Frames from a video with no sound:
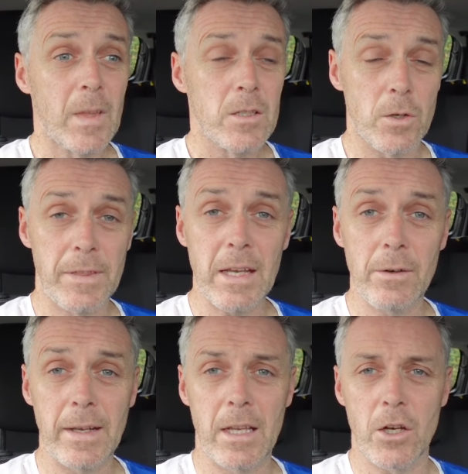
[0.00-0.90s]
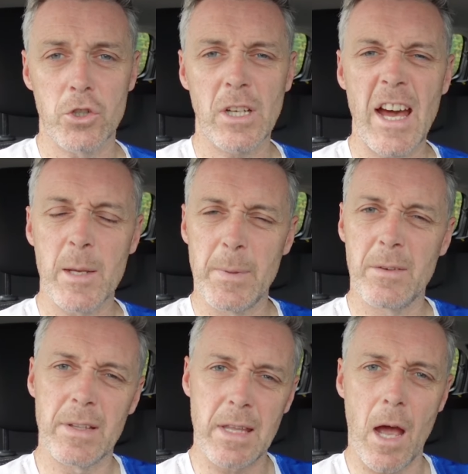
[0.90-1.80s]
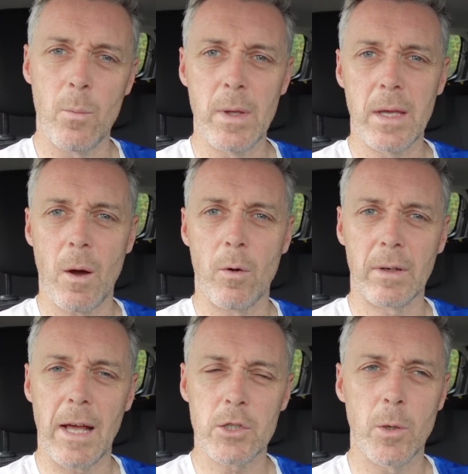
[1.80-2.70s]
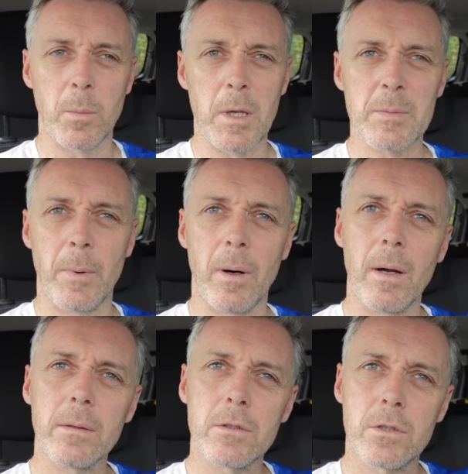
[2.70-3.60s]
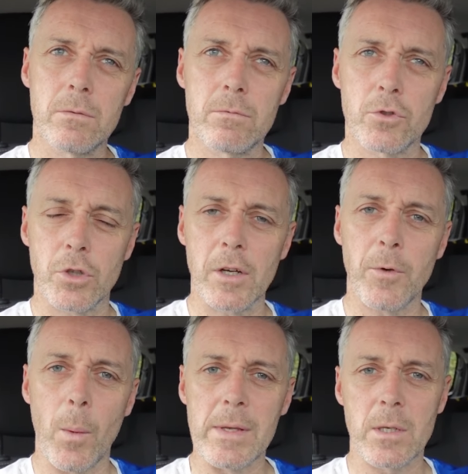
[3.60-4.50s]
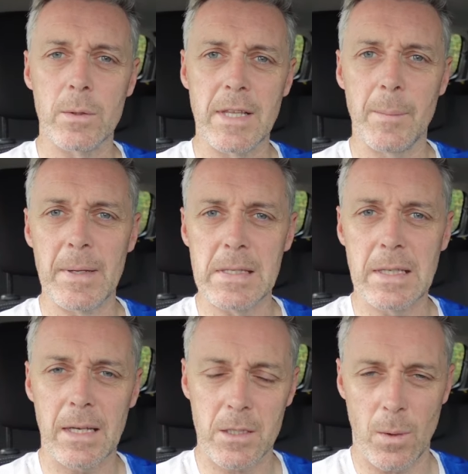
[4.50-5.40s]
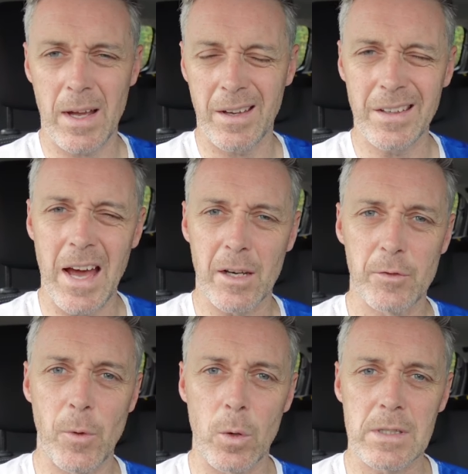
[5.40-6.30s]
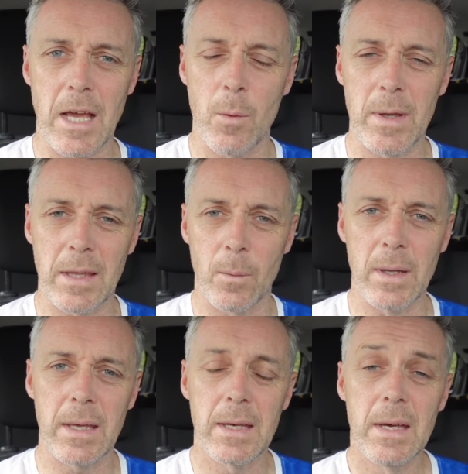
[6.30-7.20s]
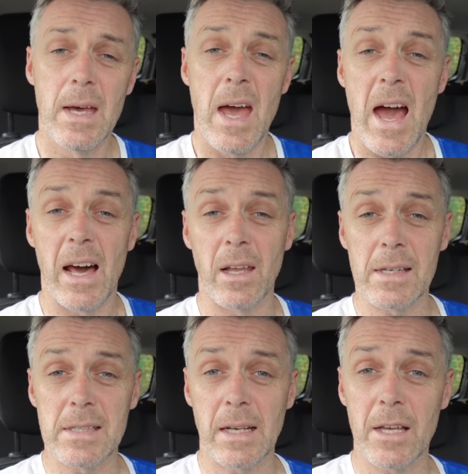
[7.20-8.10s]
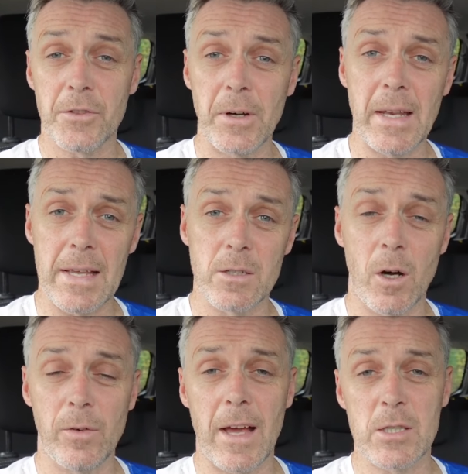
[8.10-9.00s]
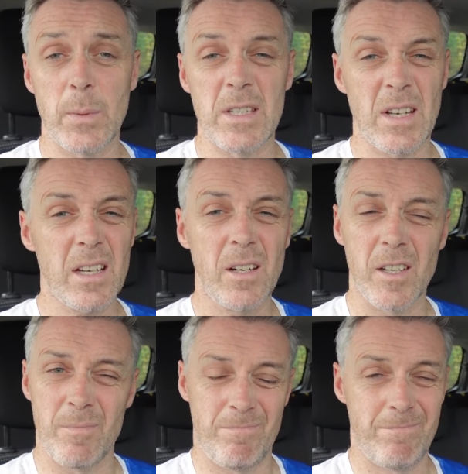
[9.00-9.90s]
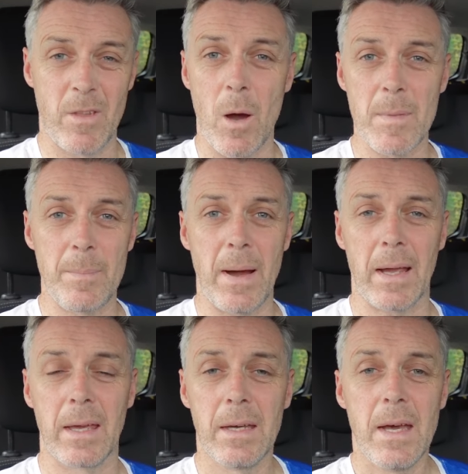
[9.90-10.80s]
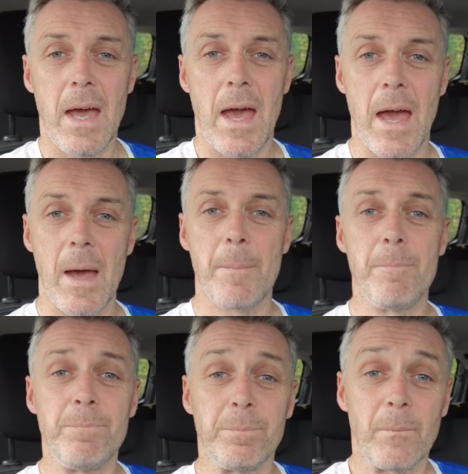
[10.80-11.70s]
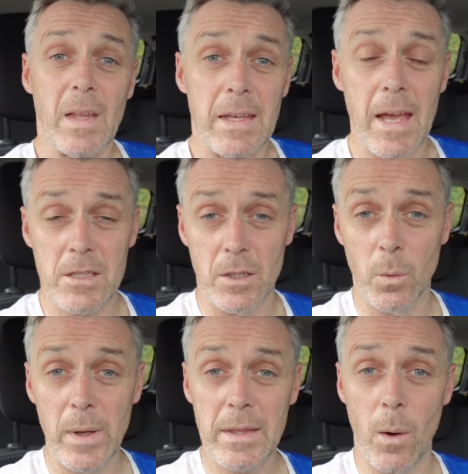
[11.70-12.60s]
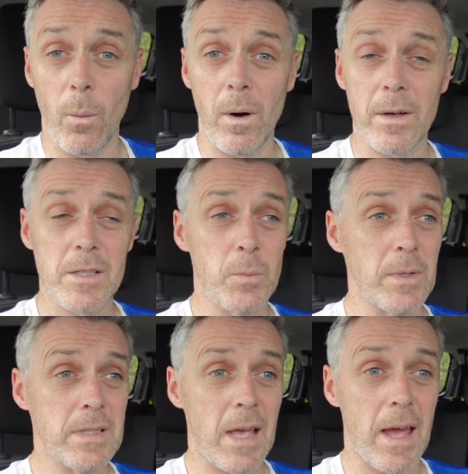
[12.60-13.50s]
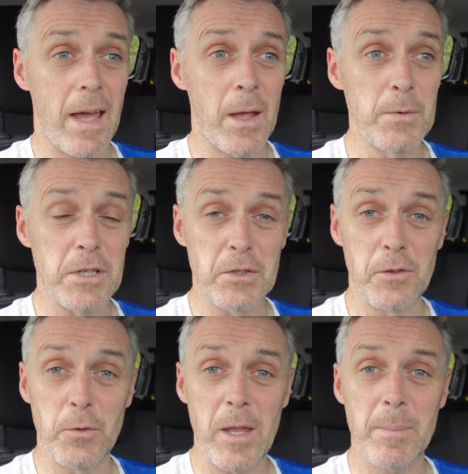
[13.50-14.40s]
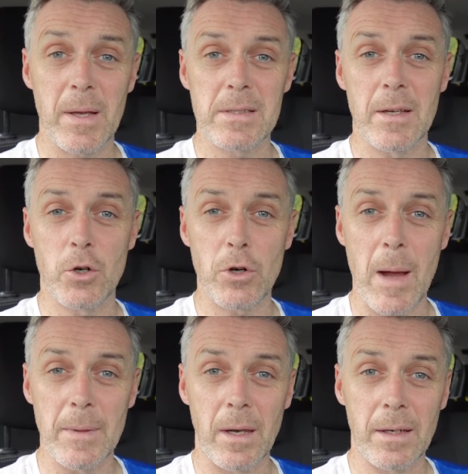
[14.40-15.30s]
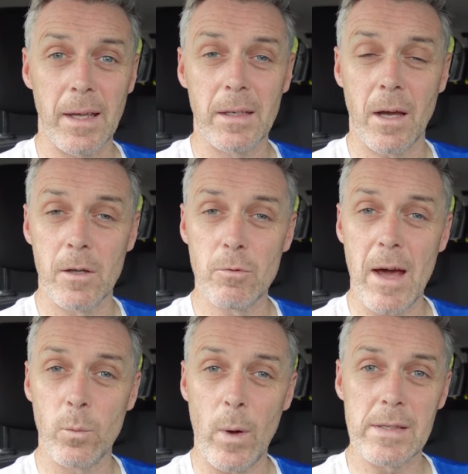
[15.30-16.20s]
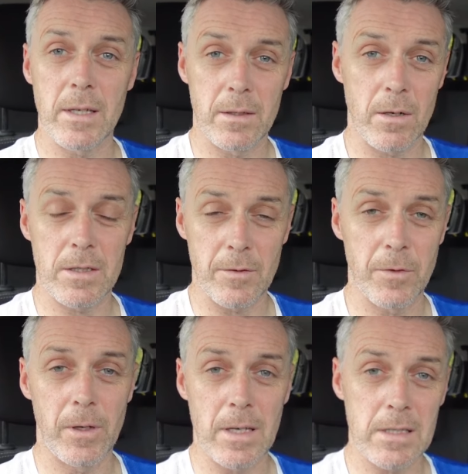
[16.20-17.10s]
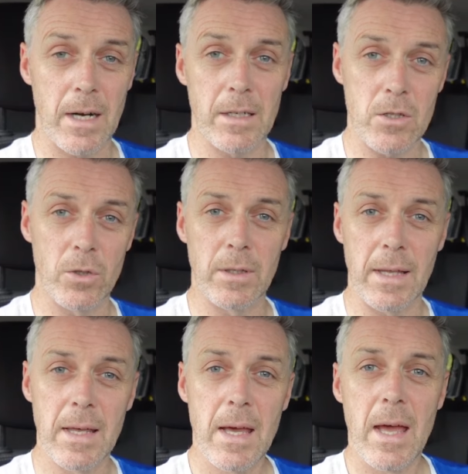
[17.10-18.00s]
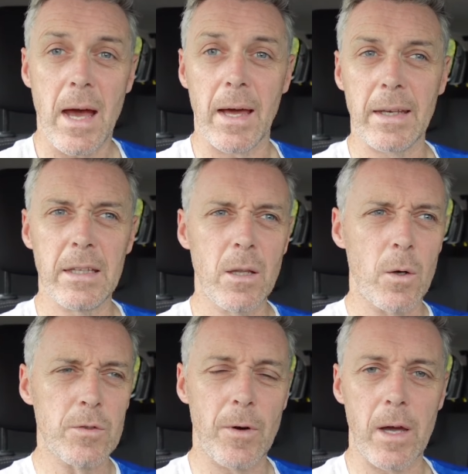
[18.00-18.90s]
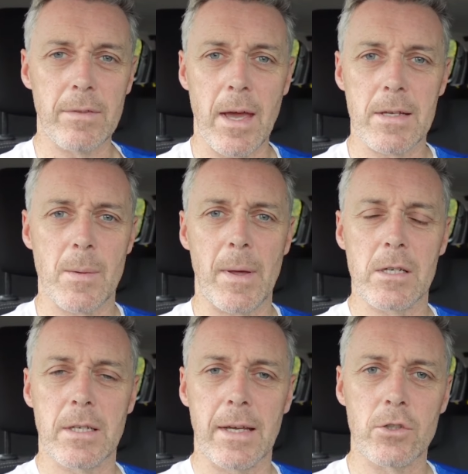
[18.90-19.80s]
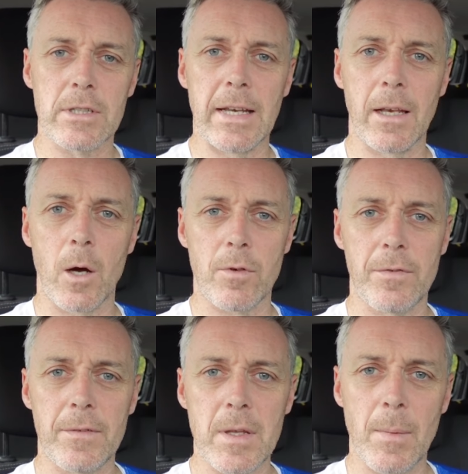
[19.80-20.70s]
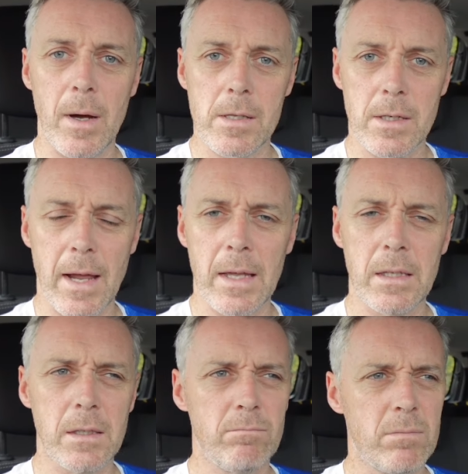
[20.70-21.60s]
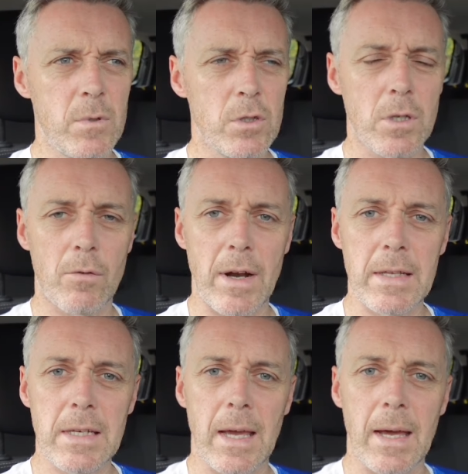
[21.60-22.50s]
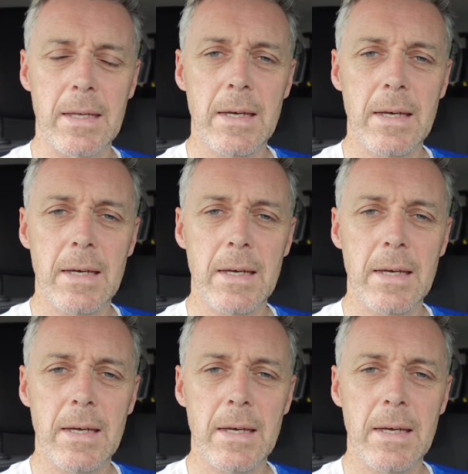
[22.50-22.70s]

So theoretically, I should have had a bit of a down week over the last couple of weeks, but 3 or 4 weeks ago, I was a little bit sick, so I kind of had a forced down week that week. And like I said, I had 3 days off last week, so that kind of got me back. Yeah, so the week that was it was a tough week because I crammed a lot in. I ran Wednesday, Thursday, Friday, Saturday, Sunday, and in those 5 days, I managed to get just a little over 50 miles or 80, just over 80K.